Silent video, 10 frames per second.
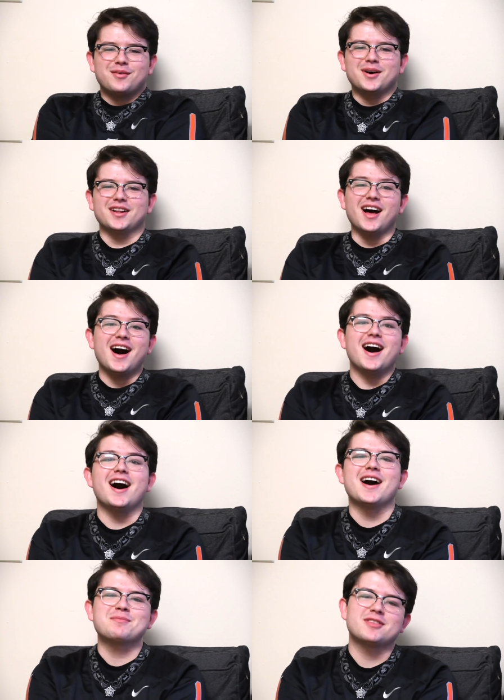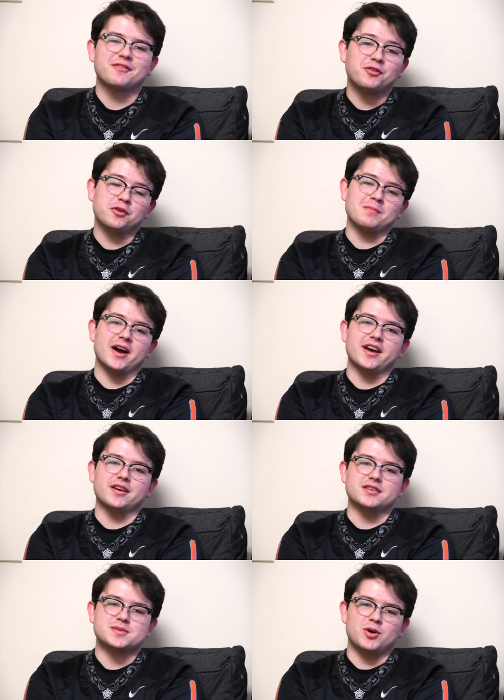Well, uh, I'm thankful for
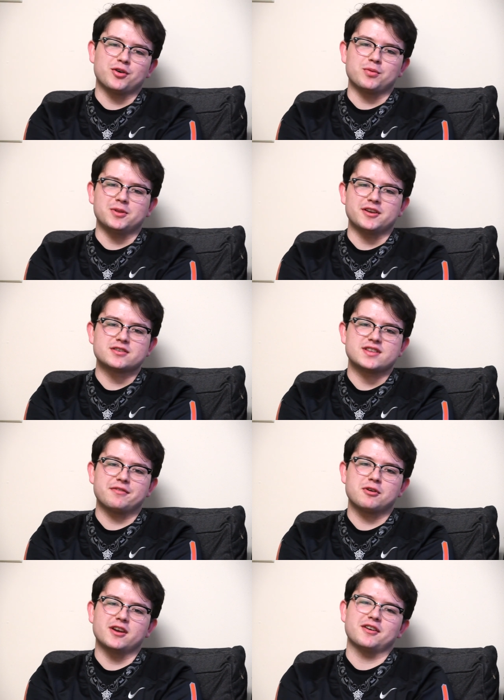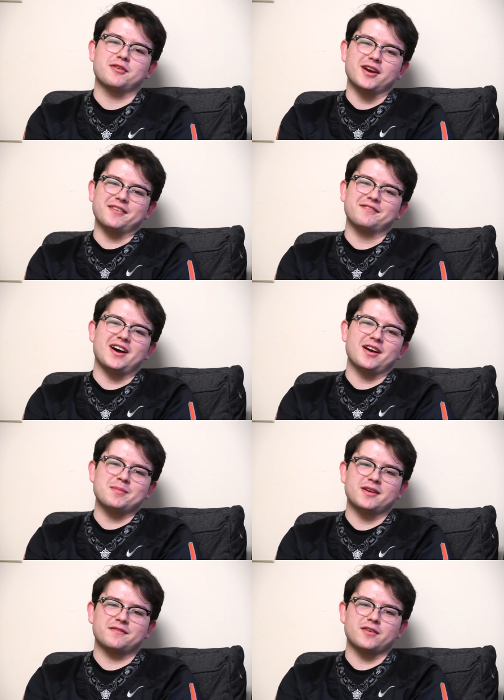my small group leaders. They've created a great
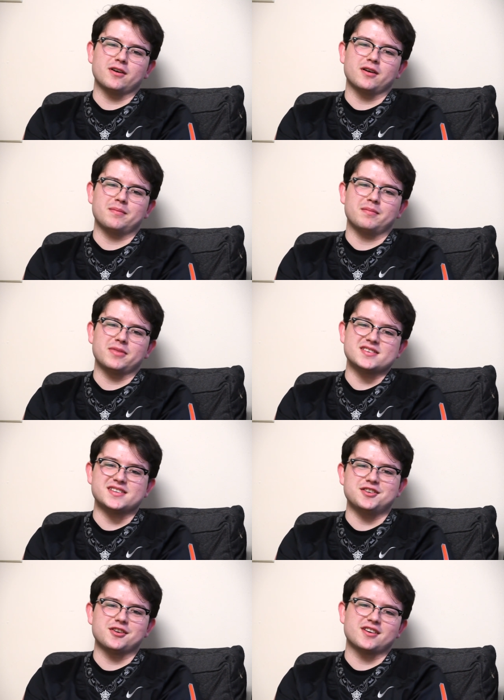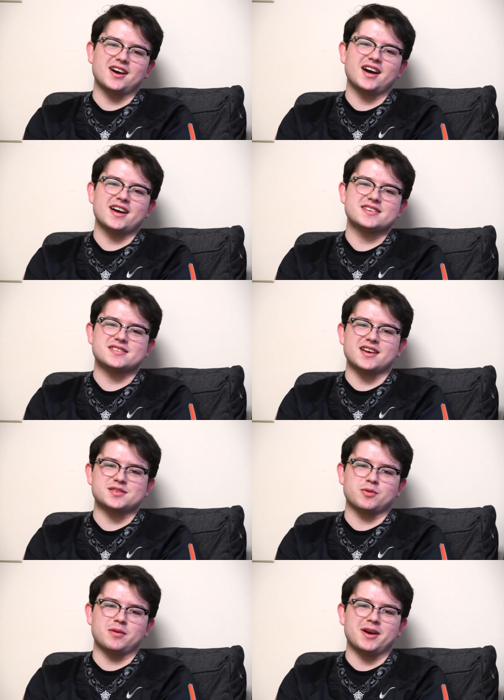environment for the senior guys
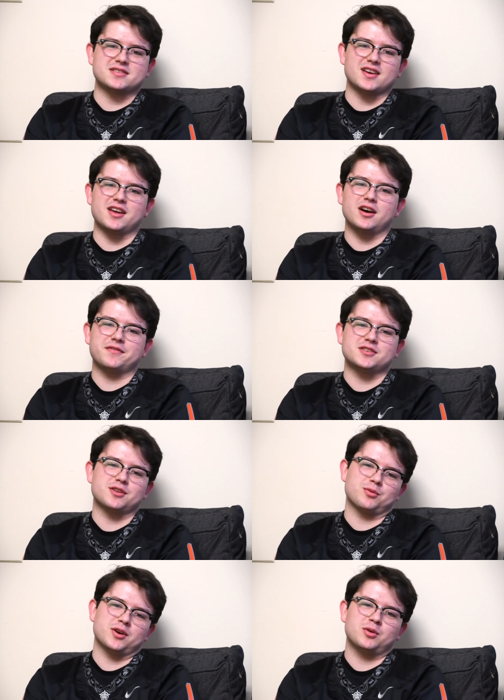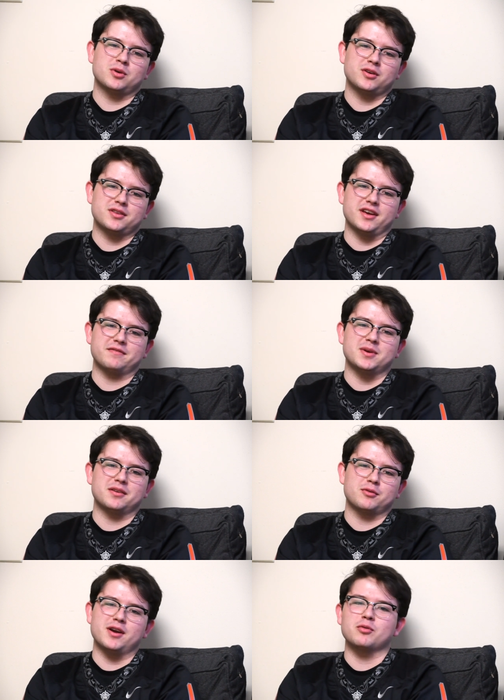as we're about to head off into the real world. They've
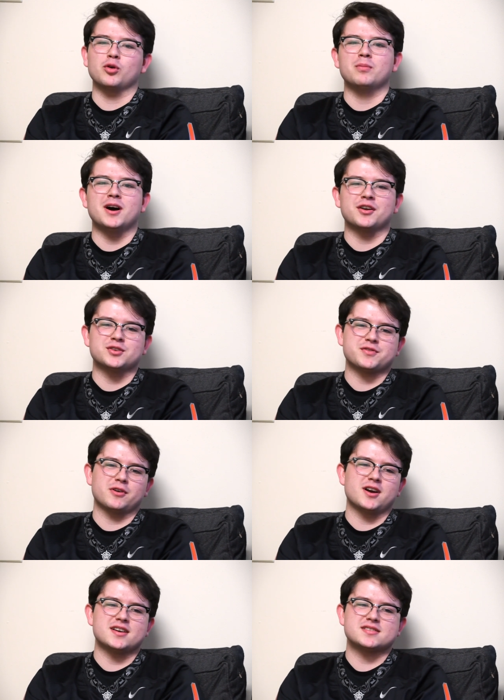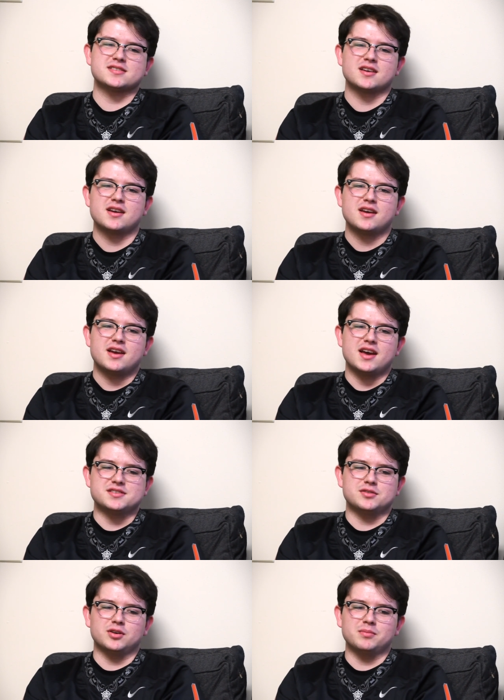been great role models for us
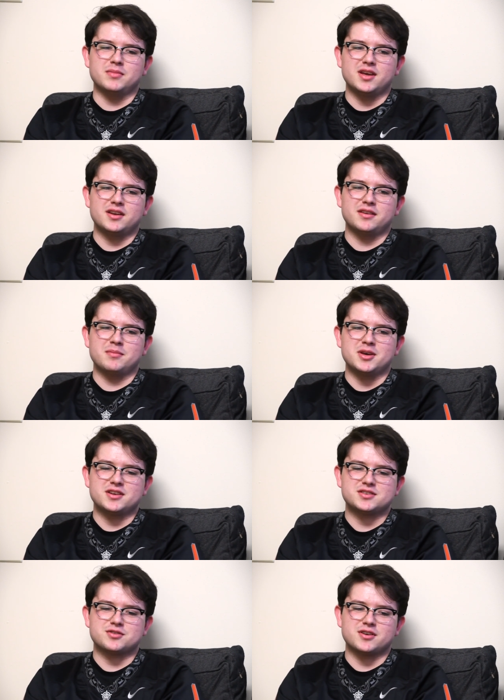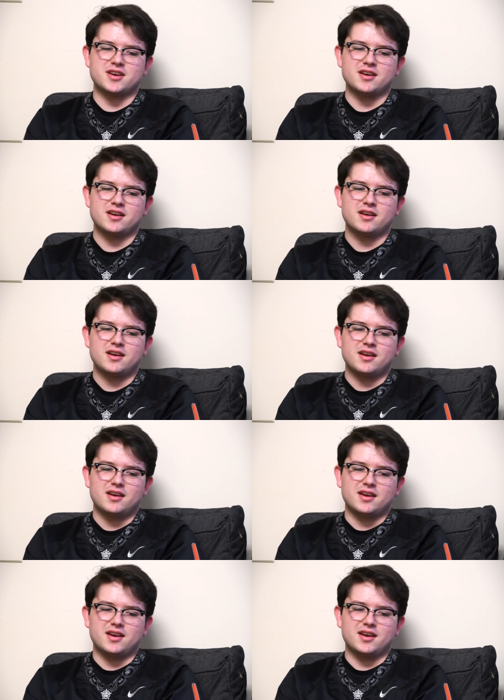as adult men in the ministry,
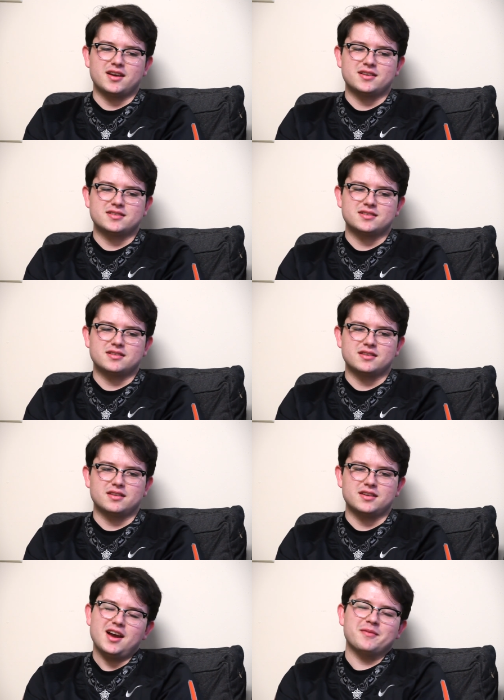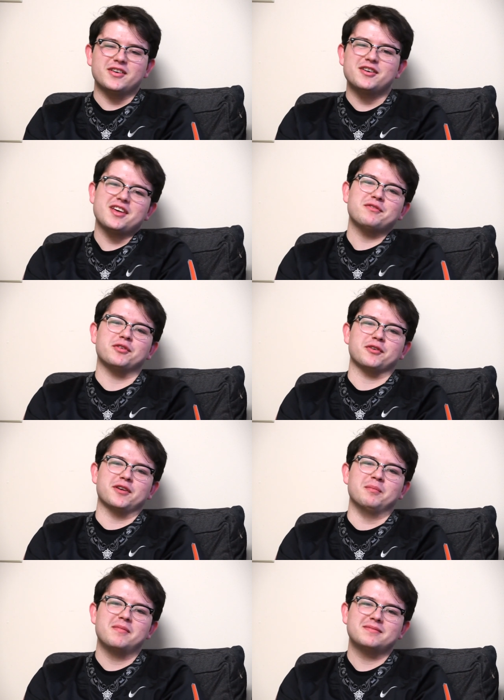and yeah, I'm very thankful for them.